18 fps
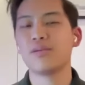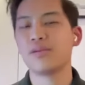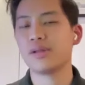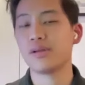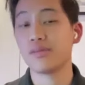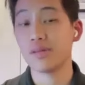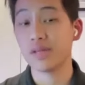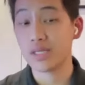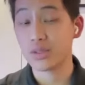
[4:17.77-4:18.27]
We
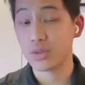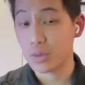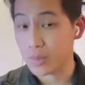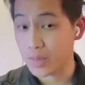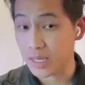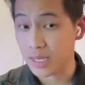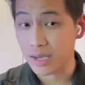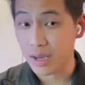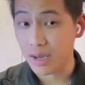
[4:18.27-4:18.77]
didn't realize we were
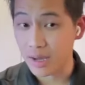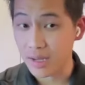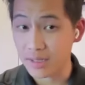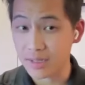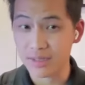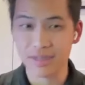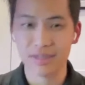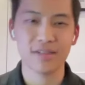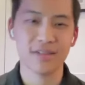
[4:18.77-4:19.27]
being
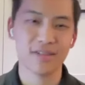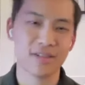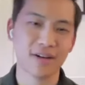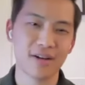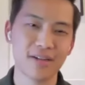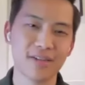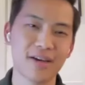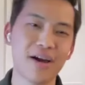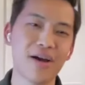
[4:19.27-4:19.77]
conned the
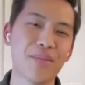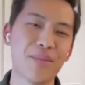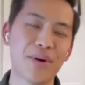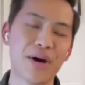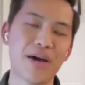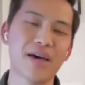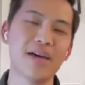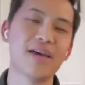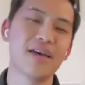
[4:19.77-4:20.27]
entire time,
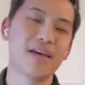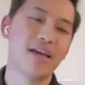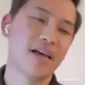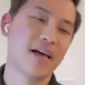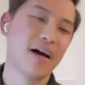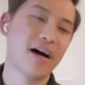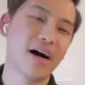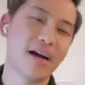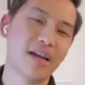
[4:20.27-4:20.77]
but,
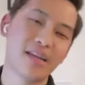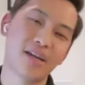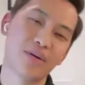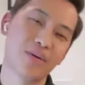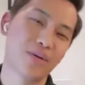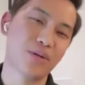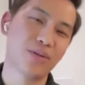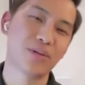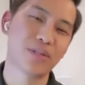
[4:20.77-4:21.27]
we
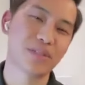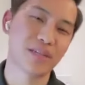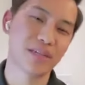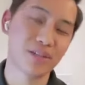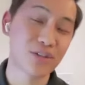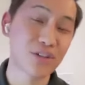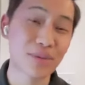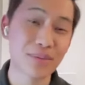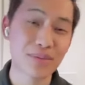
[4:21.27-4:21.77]
were supposed to
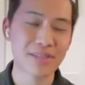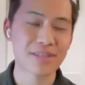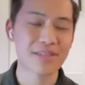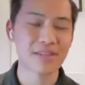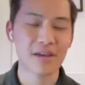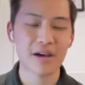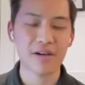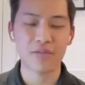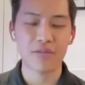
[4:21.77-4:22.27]
get trips and
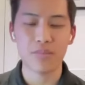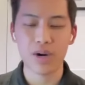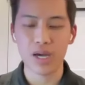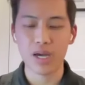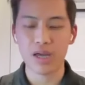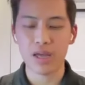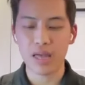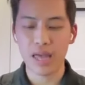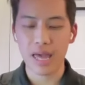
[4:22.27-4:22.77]
stuff.
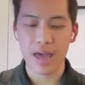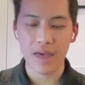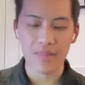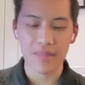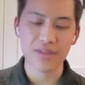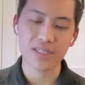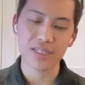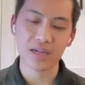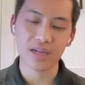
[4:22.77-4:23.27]
But
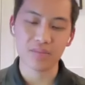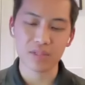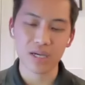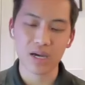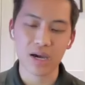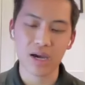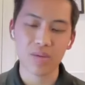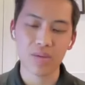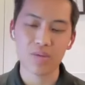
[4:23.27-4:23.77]
at the same
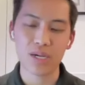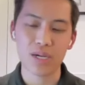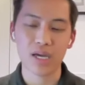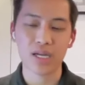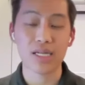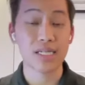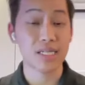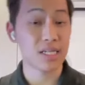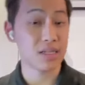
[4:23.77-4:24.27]
time, we
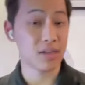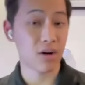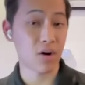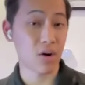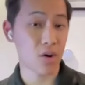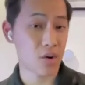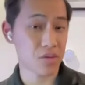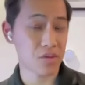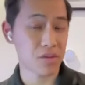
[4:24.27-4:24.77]
kind of did
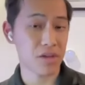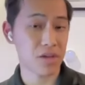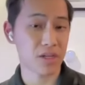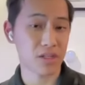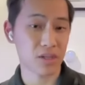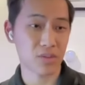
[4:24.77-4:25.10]
our own thing.